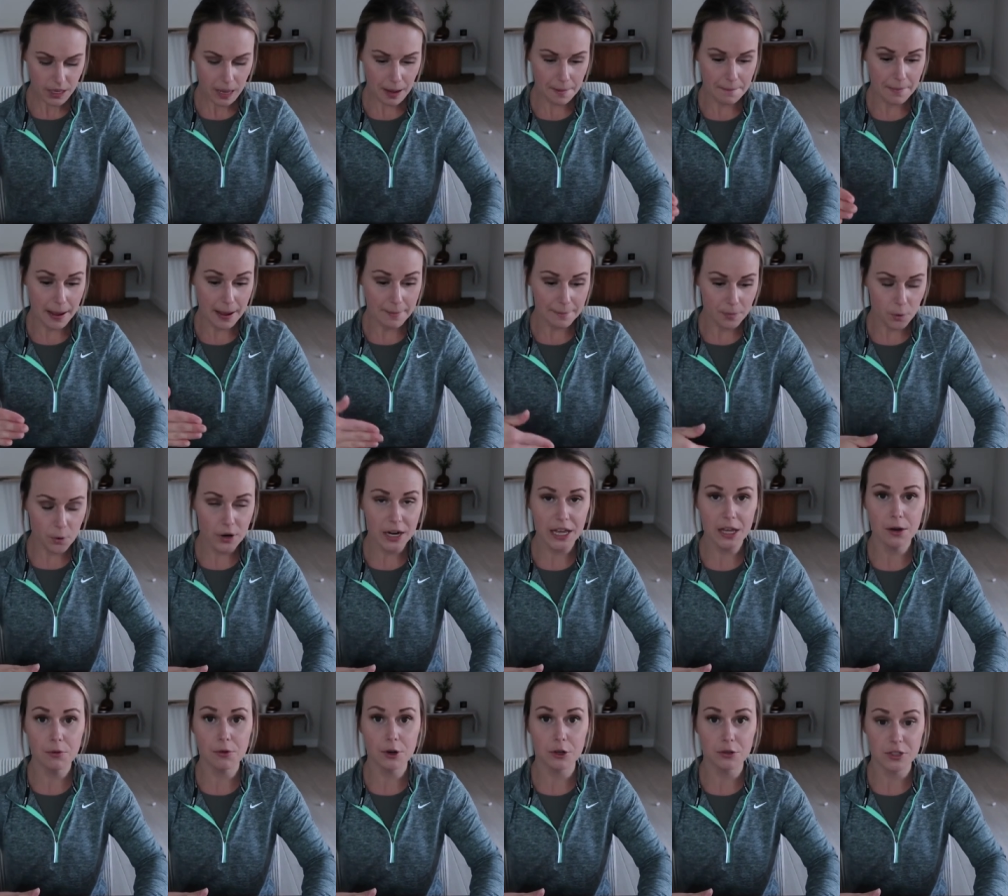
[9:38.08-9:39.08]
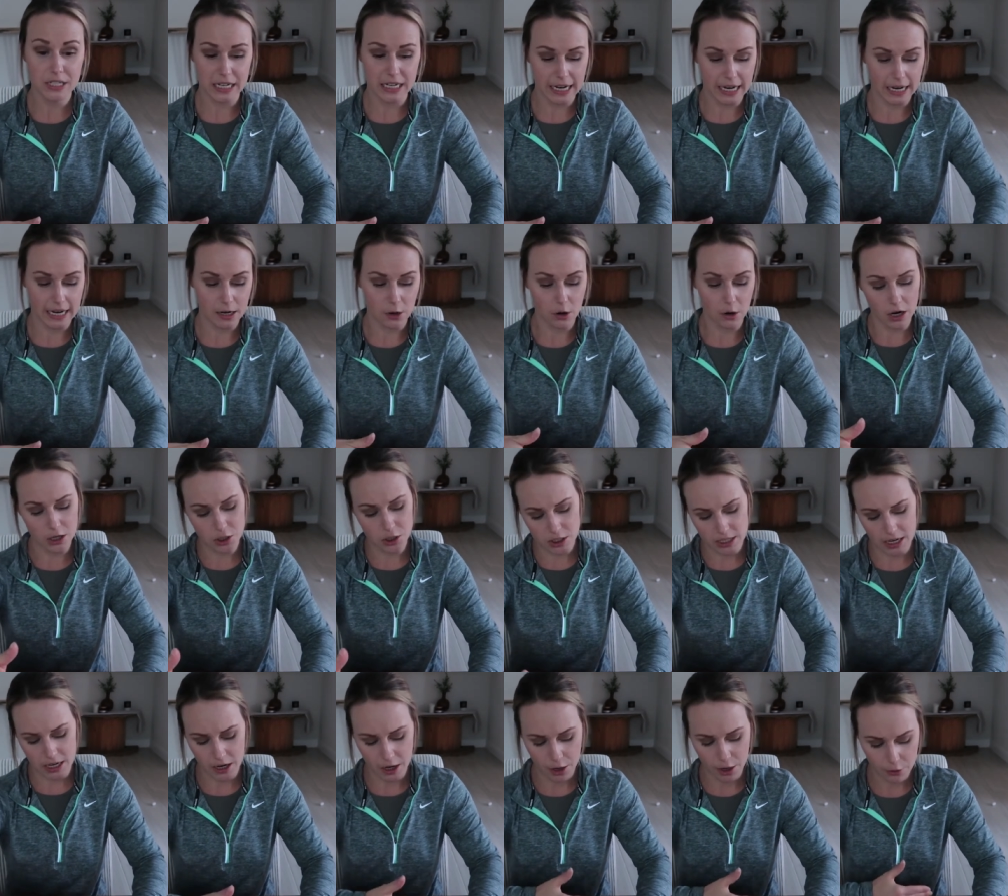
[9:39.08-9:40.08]
my morning routine, or I'll
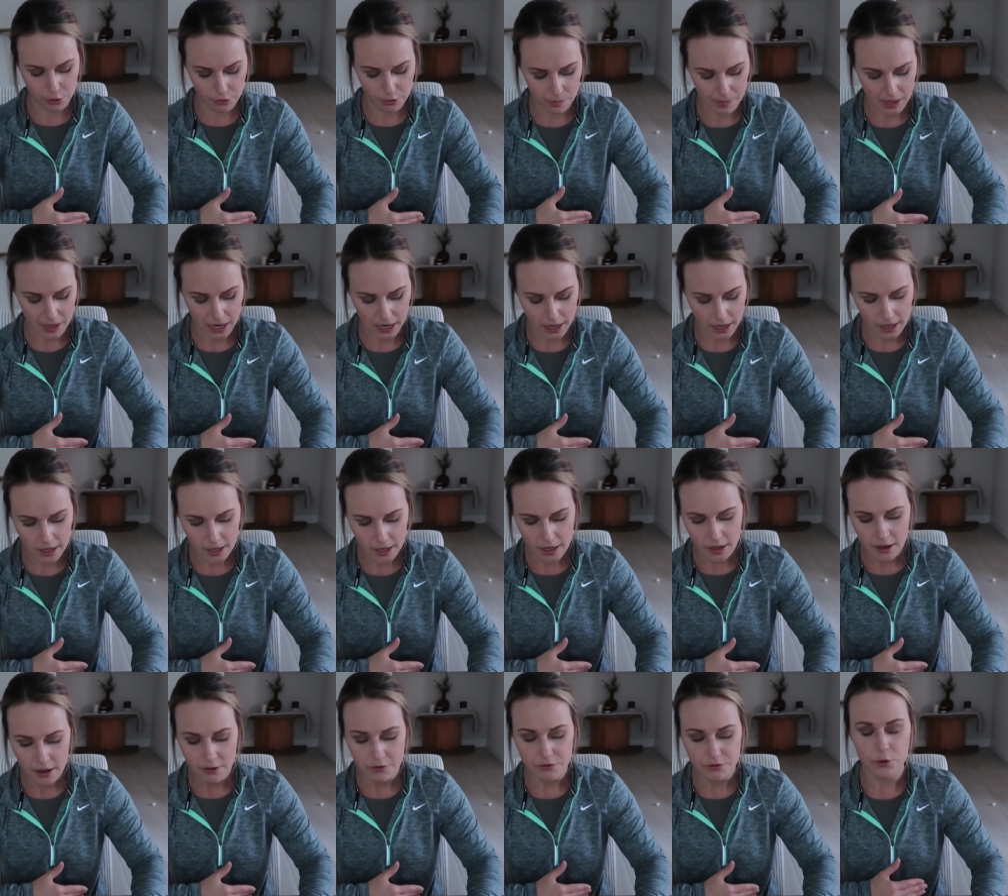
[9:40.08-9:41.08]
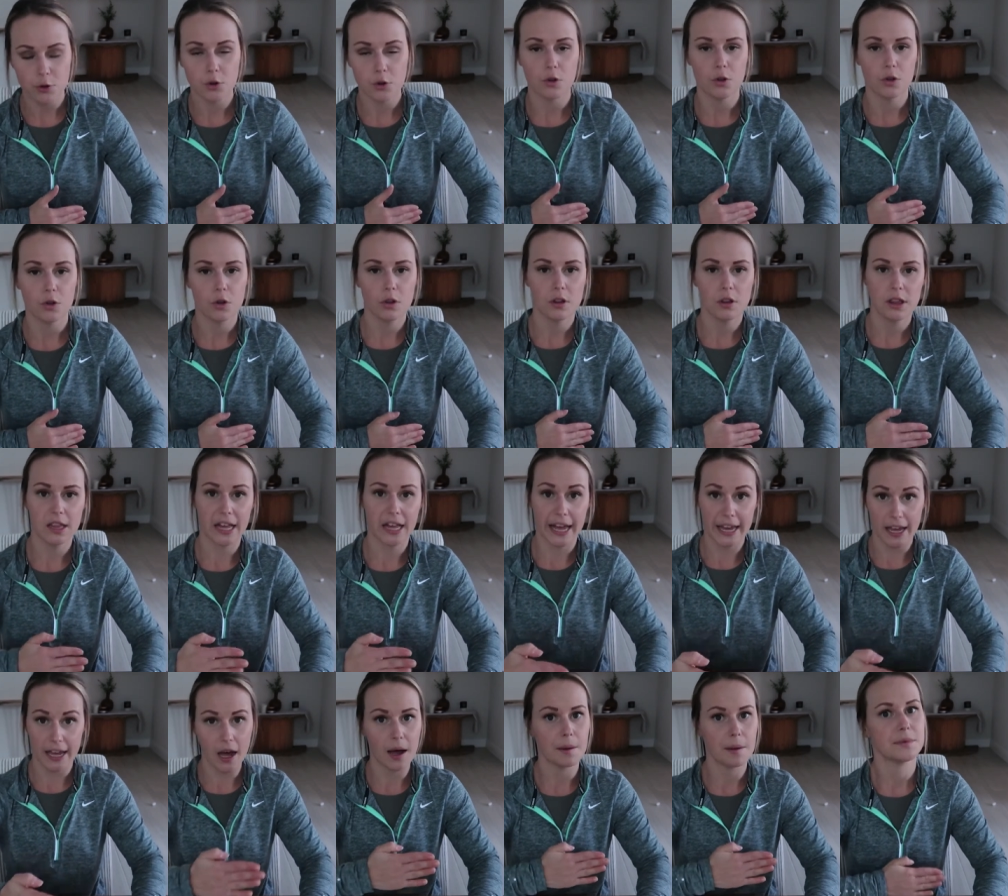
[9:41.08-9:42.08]
just kind of go through my full
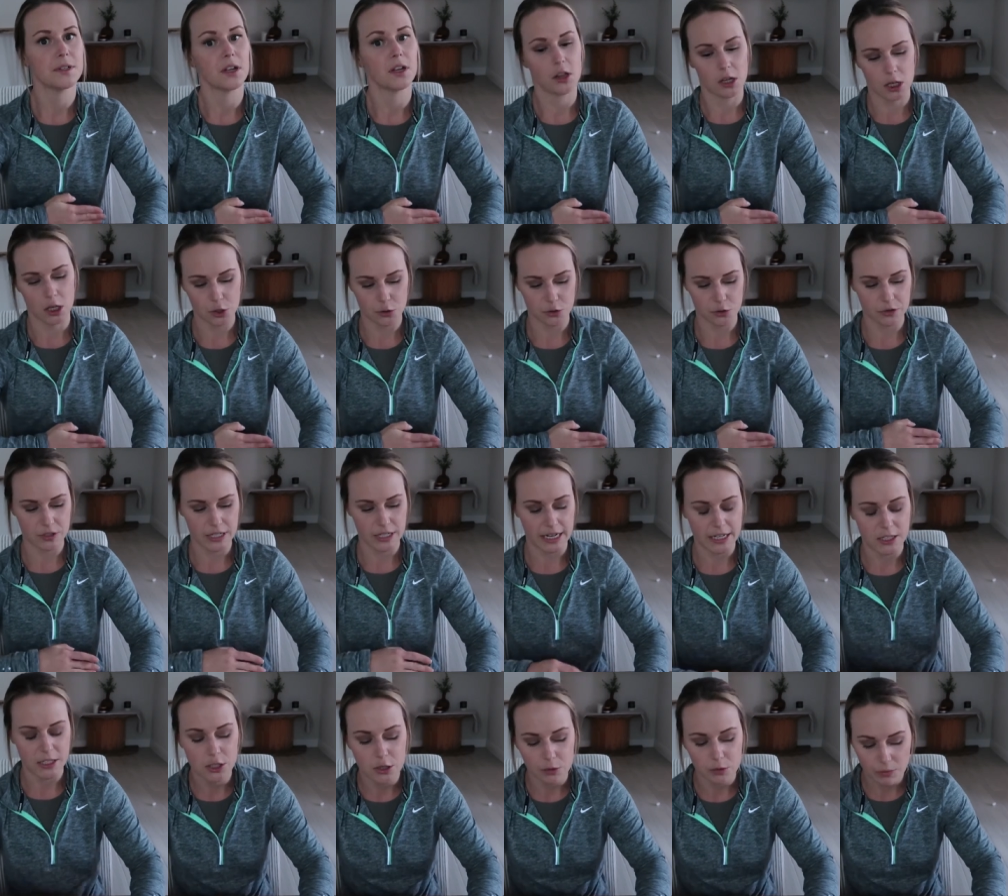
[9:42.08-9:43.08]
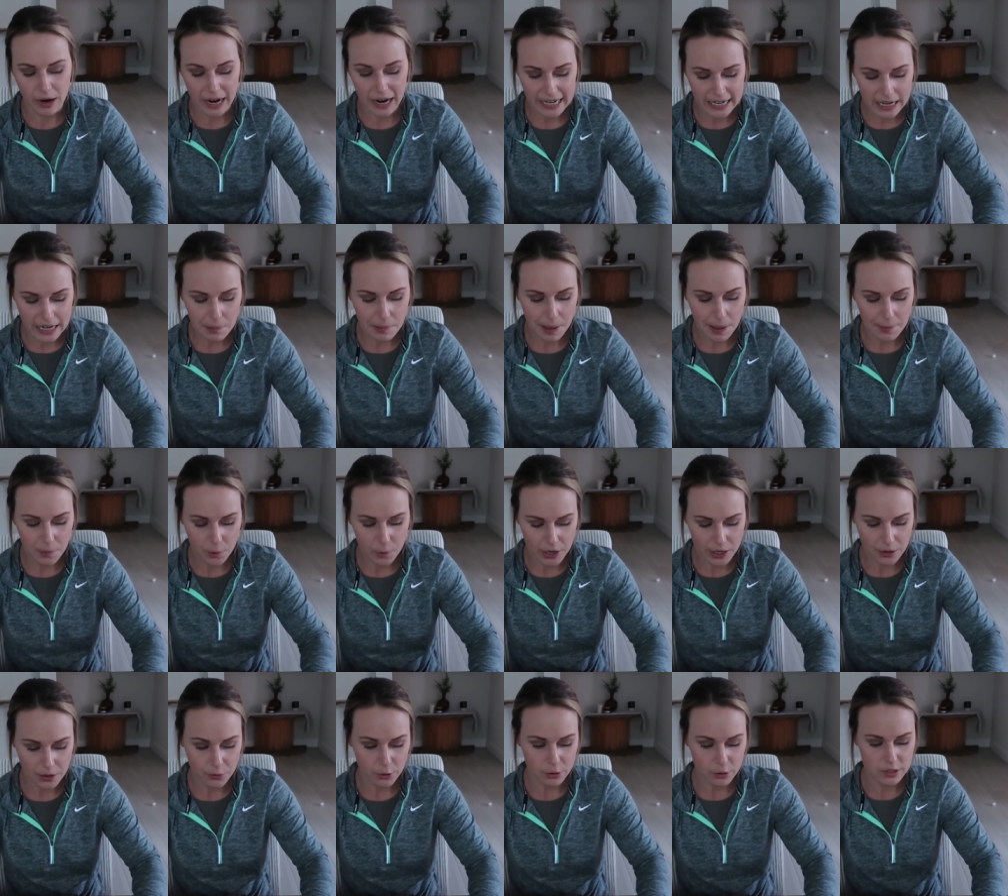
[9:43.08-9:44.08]
like up to lunch routine. So right now my
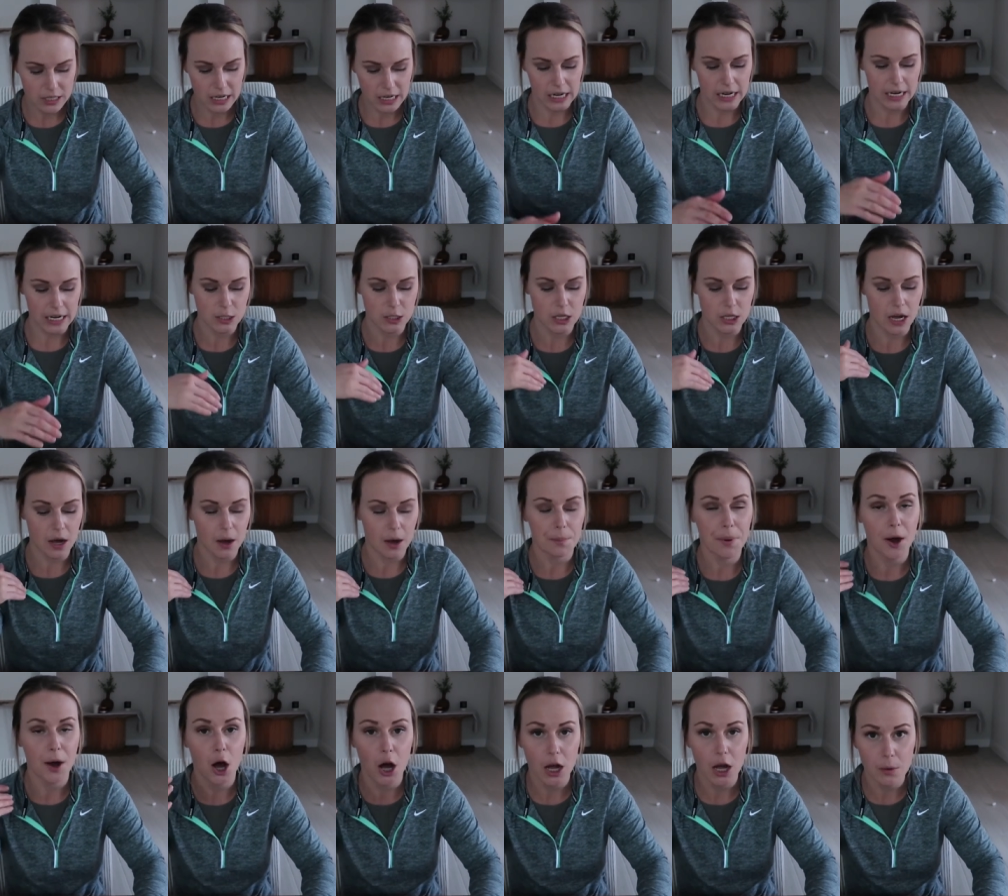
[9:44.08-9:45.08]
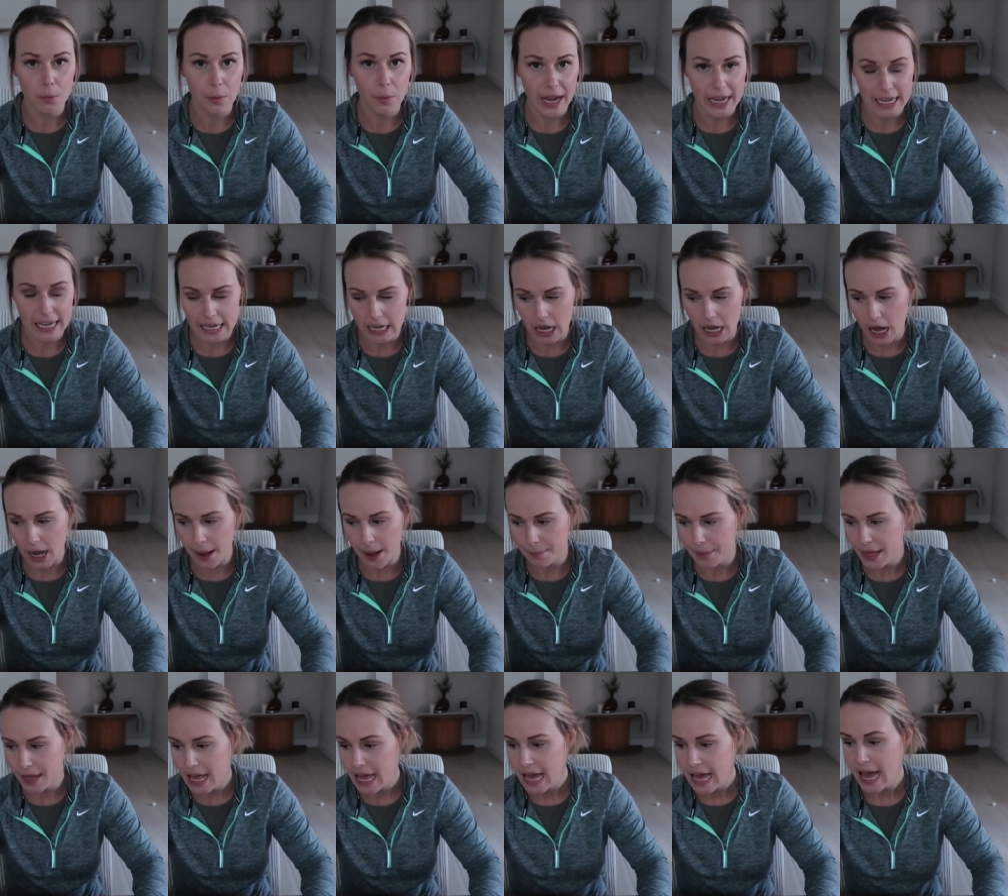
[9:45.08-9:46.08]
morning routine is upon waking up,
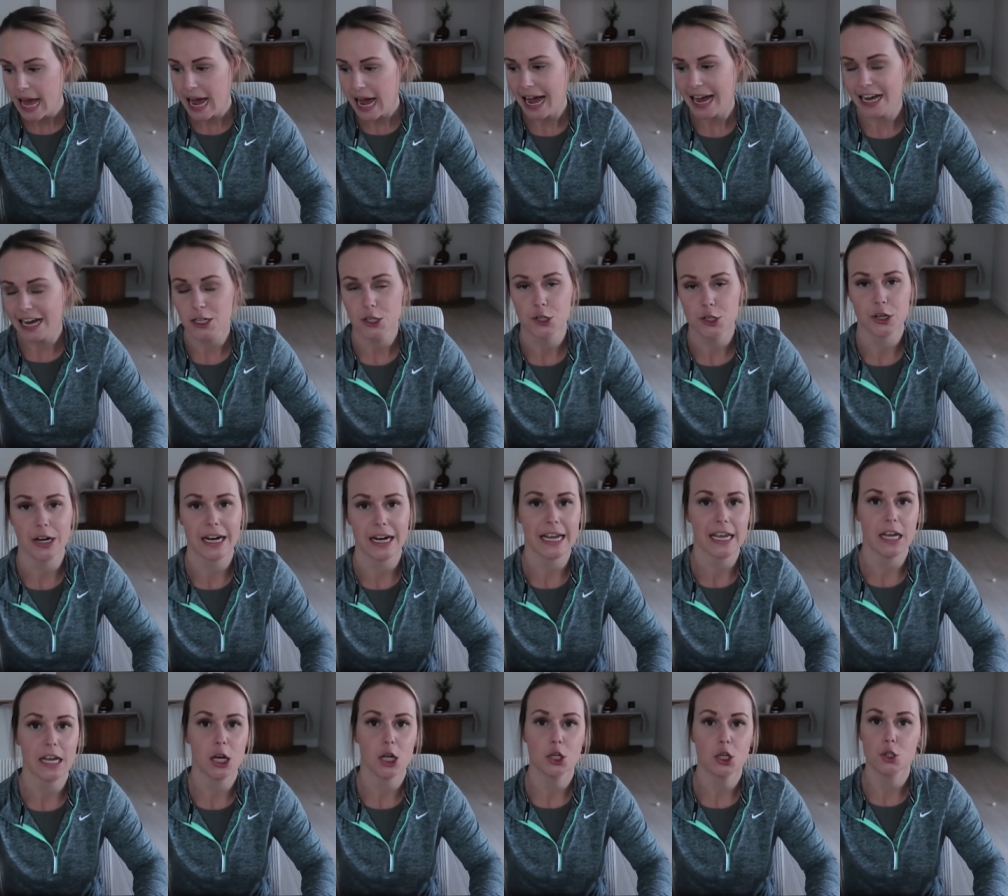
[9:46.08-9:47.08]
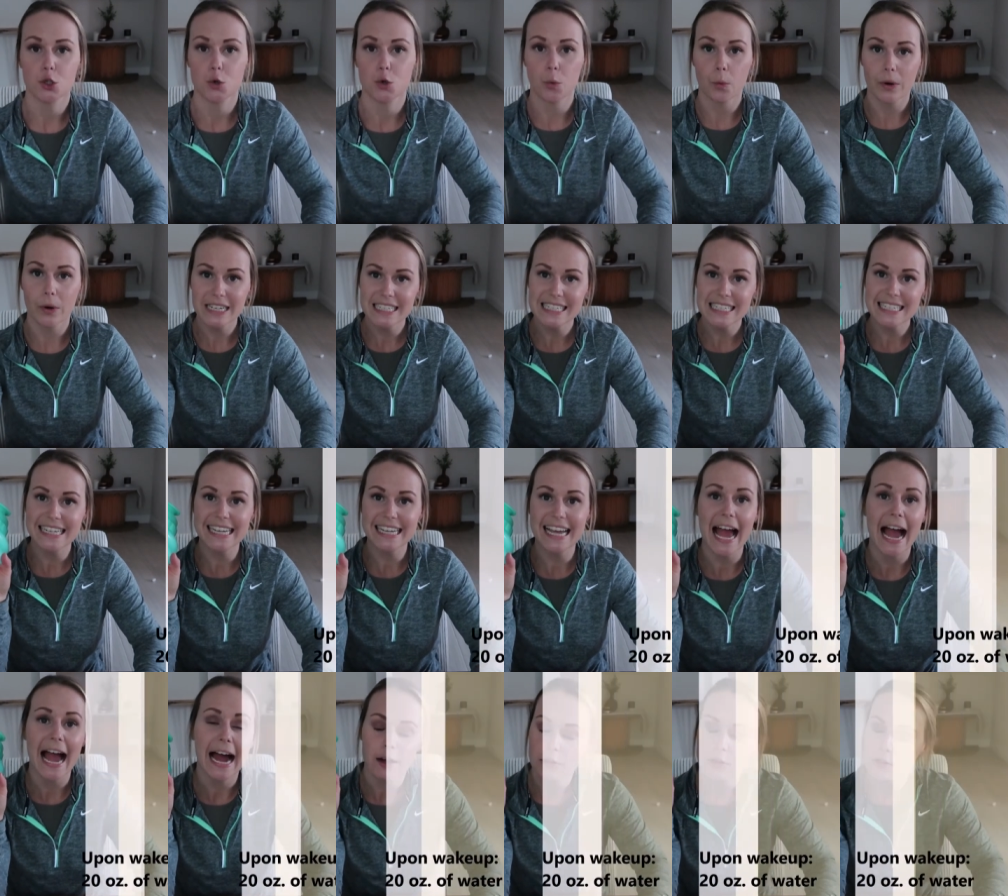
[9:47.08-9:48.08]
I drink
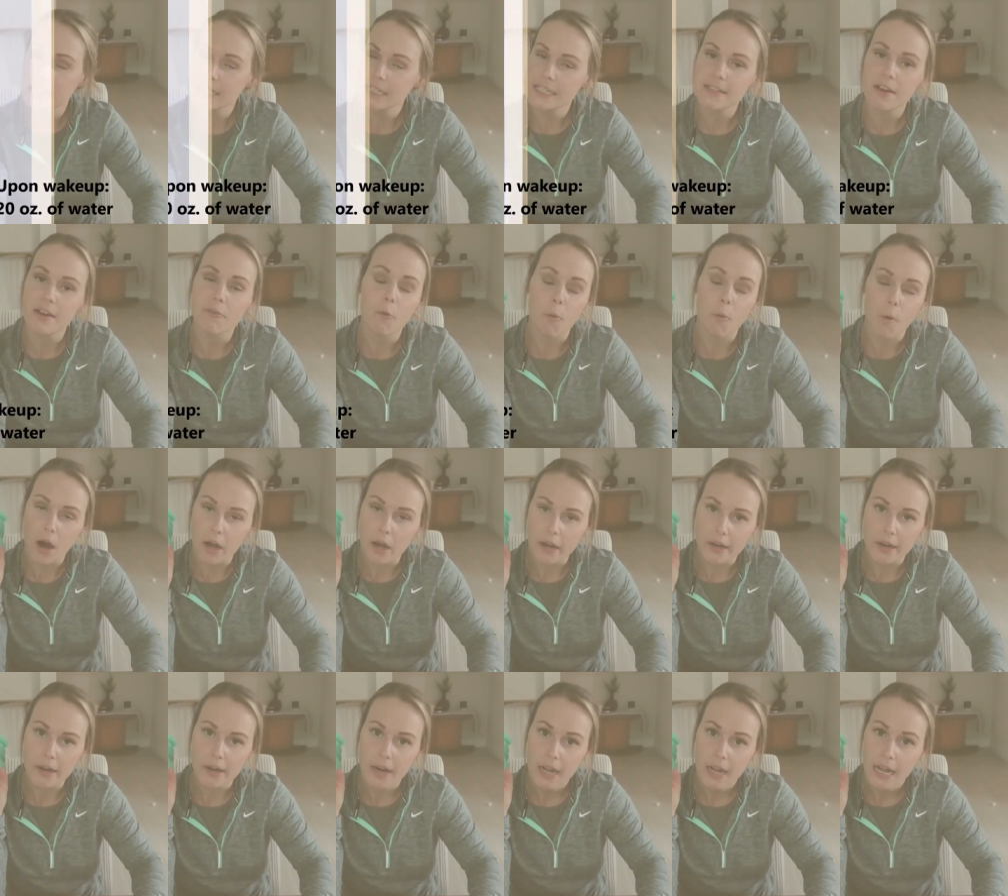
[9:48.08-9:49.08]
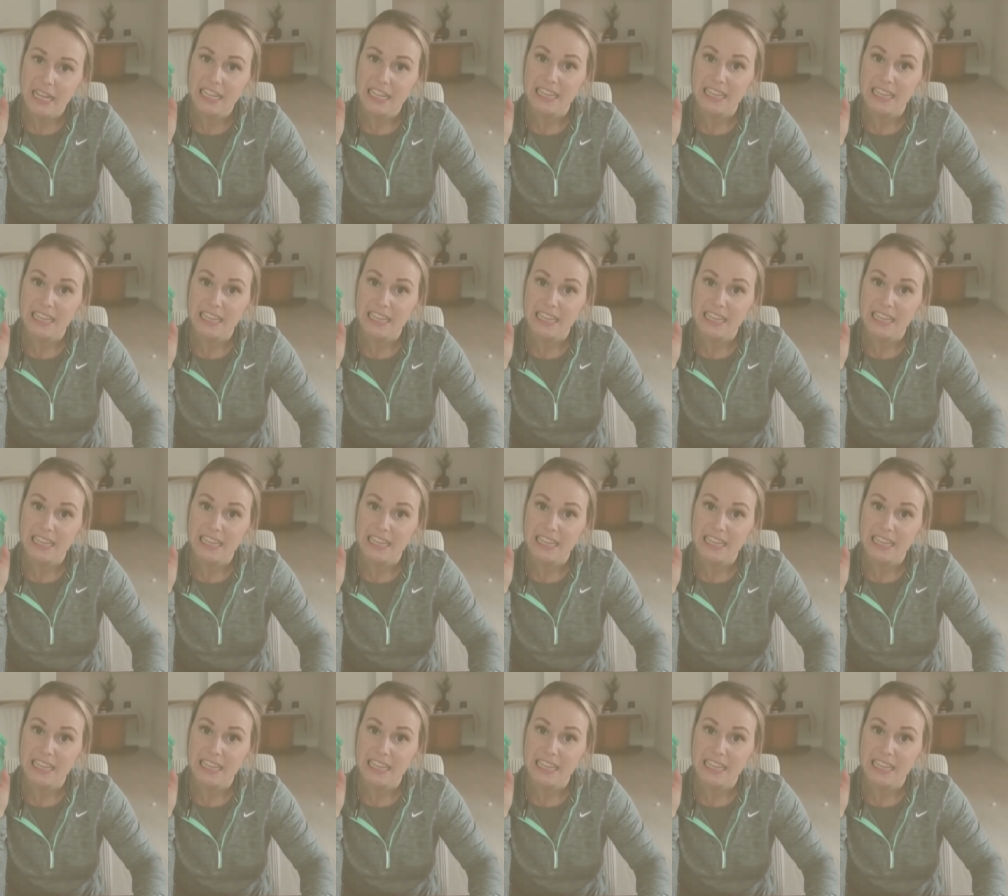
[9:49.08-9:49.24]
20 ounces of water.